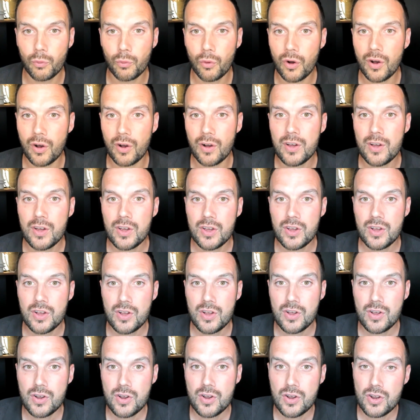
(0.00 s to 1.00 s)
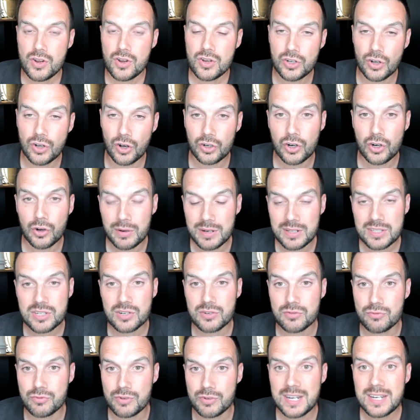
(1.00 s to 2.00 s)
what you're going to
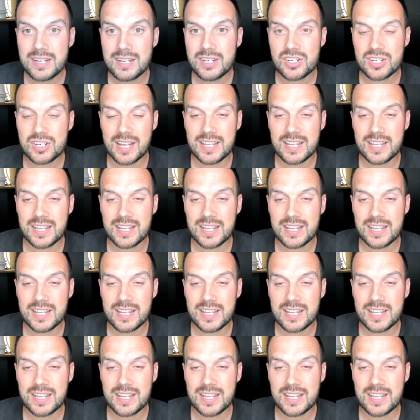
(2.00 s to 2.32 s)
reach,